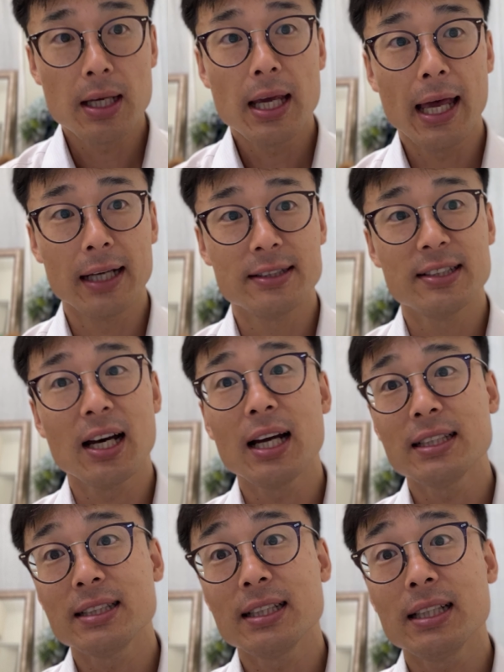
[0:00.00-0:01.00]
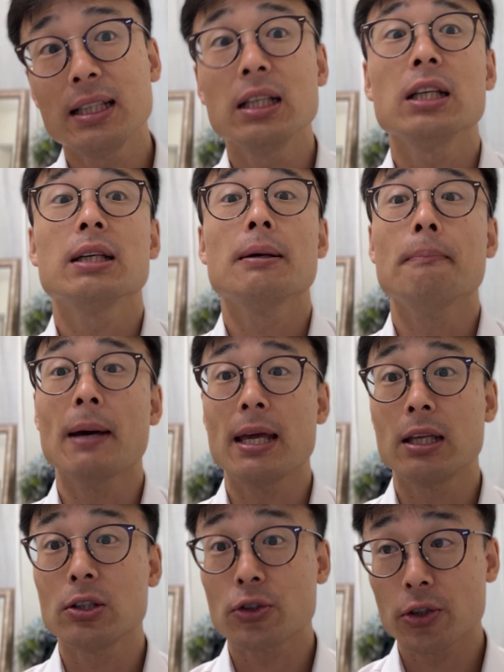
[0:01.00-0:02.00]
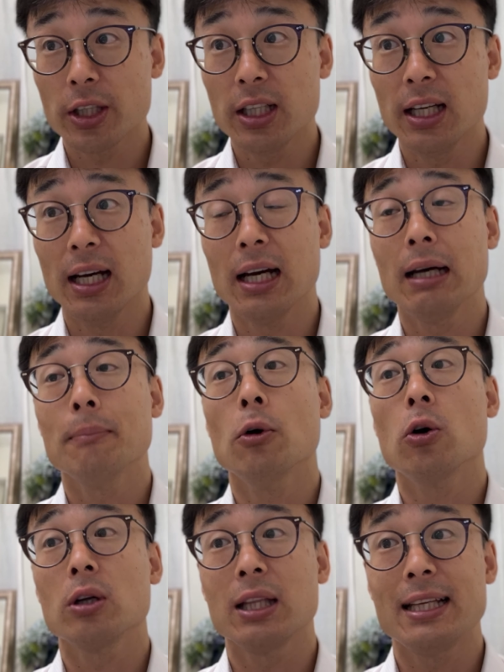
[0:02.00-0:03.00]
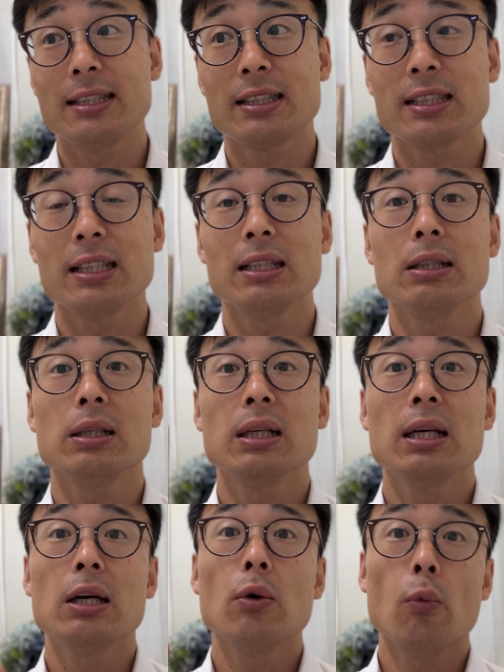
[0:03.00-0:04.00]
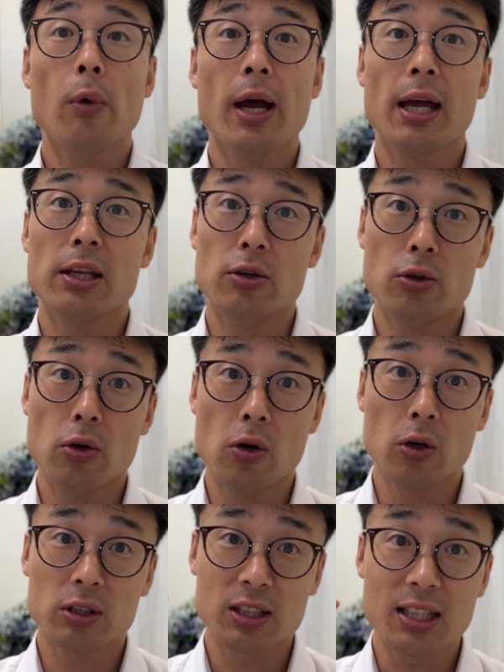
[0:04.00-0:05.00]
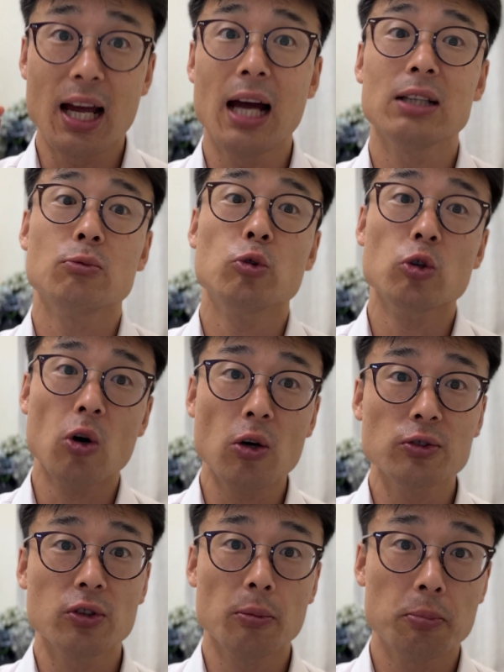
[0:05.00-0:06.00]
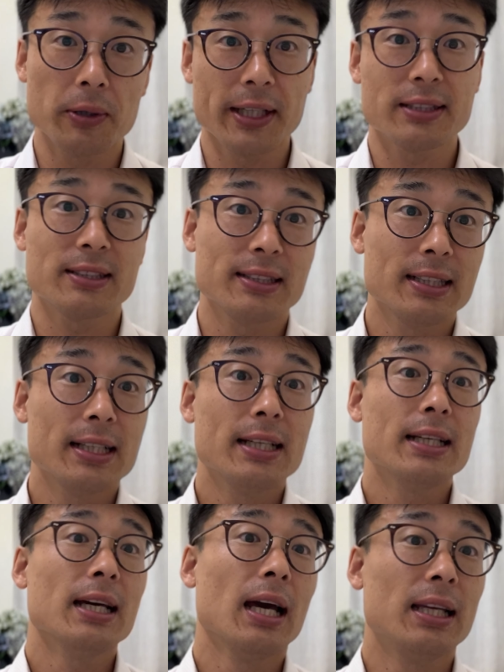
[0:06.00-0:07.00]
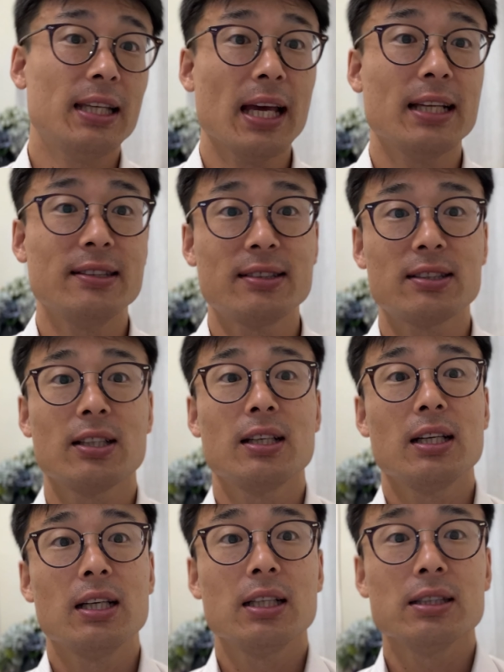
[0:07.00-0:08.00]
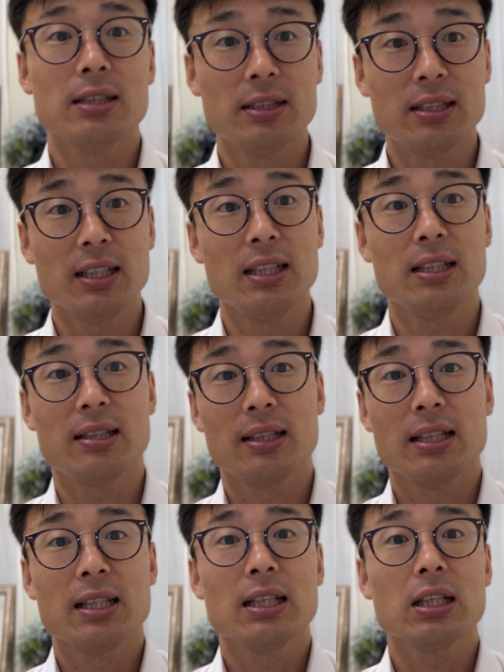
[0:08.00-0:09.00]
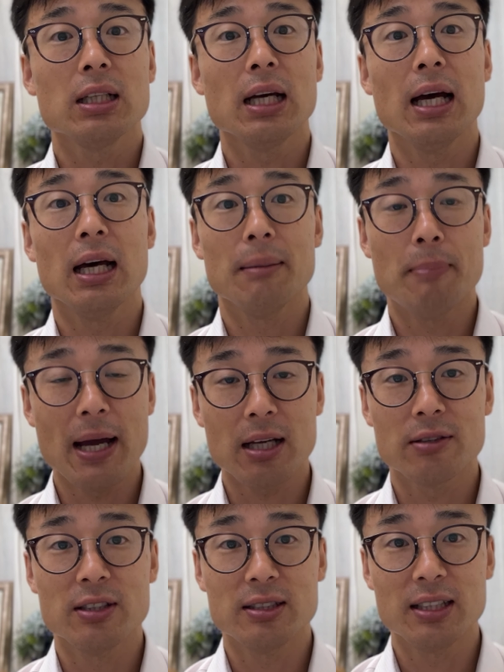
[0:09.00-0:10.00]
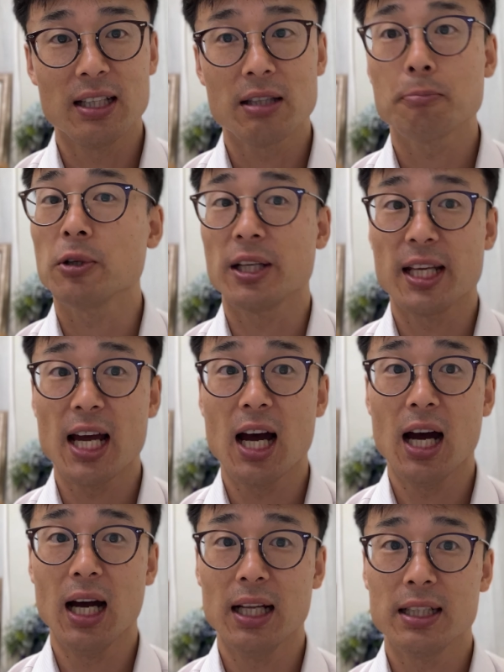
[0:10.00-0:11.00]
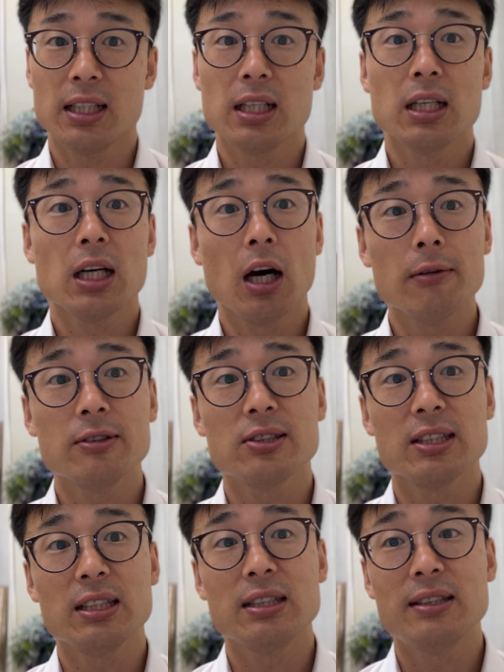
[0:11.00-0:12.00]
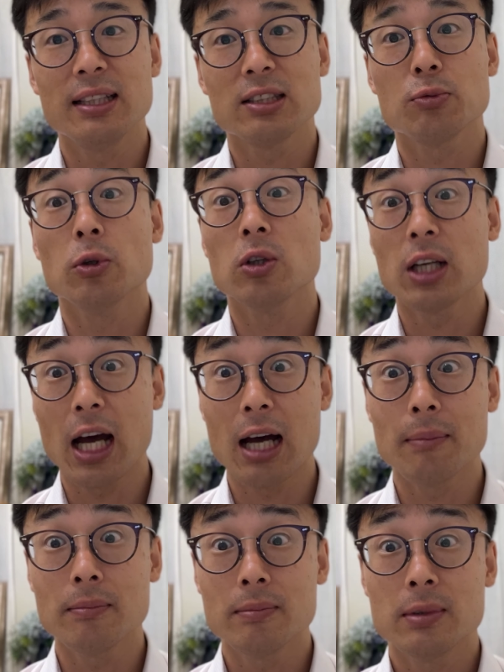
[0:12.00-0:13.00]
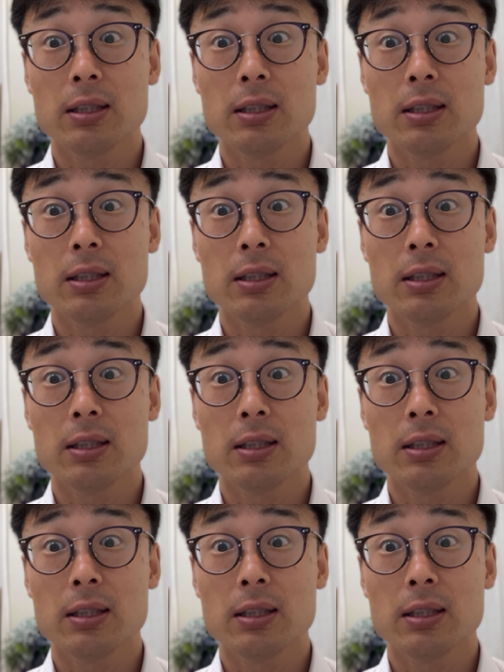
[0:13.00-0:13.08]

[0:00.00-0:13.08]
Anxiety may trigger more clenching, where your tongue will also press against the teeth, back of the teeth pretty hard. Obviously, this will come